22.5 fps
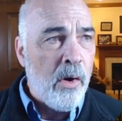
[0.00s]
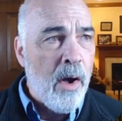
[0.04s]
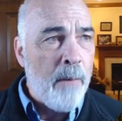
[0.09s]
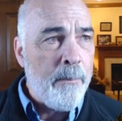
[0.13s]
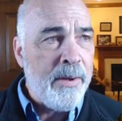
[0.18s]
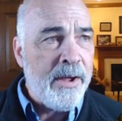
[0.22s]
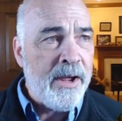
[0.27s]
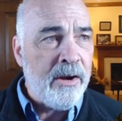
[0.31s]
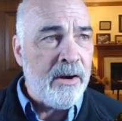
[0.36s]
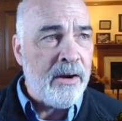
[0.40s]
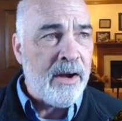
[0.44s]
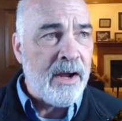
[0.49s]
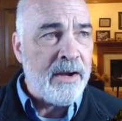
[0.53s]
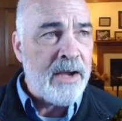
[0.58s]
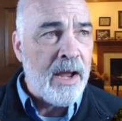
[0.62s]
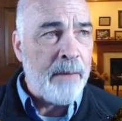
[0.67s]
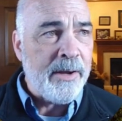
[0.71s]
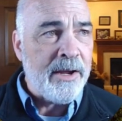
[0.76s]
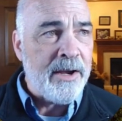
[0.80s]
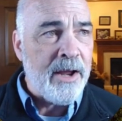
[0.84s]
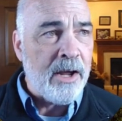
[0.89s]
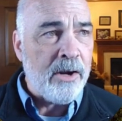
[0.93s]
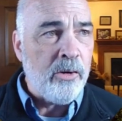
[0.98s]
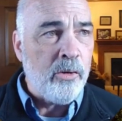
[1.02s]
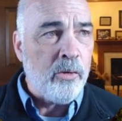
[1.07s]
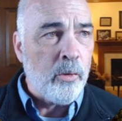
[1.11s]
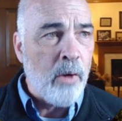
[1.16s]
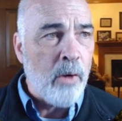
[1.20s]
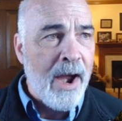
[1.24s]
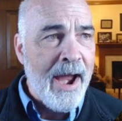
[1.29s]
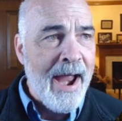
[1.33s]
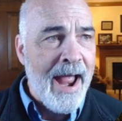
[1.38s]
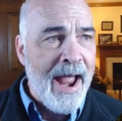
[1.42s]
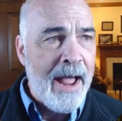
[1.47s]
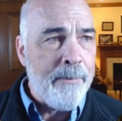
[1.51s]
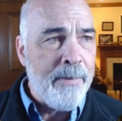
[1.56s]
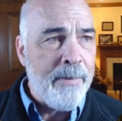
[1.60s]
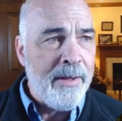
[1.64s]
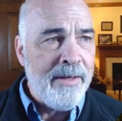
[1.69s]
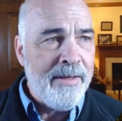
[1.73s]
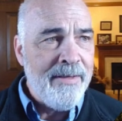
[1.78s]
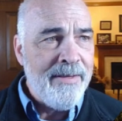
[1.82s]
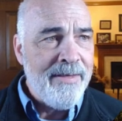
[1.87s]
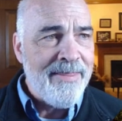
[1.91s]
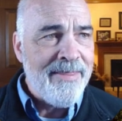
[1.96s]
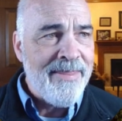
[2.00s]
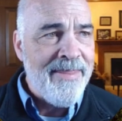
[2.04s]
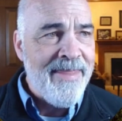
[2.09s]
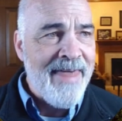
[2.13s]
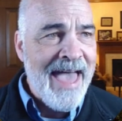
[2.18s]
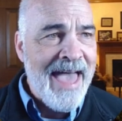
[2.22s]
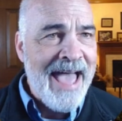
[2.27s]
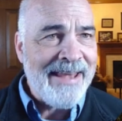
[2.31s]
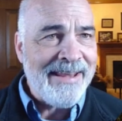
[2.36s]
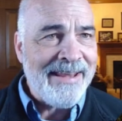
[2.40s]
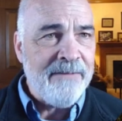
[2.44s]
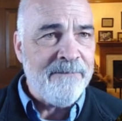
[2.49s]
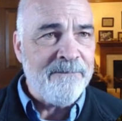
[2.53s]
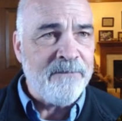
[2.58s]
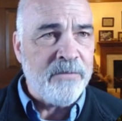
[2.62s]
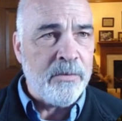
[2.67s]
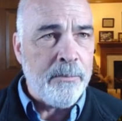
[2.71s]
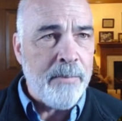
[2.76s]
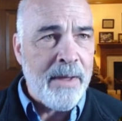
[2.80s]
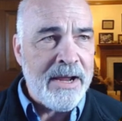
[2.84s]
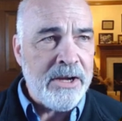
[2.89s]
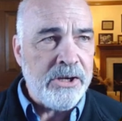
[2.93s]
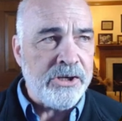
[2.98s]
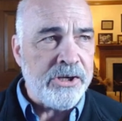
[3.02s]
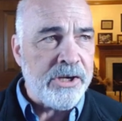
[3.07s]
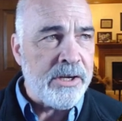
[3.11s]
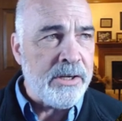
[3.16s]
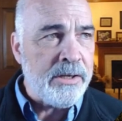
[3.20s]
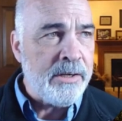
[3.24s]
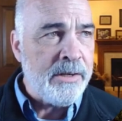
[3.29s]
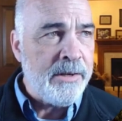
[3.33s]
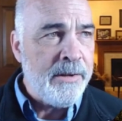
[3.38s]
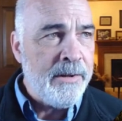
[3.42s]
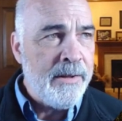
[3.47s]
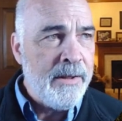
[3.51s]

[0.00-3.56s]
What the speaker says: up here and I'm going to grab that information.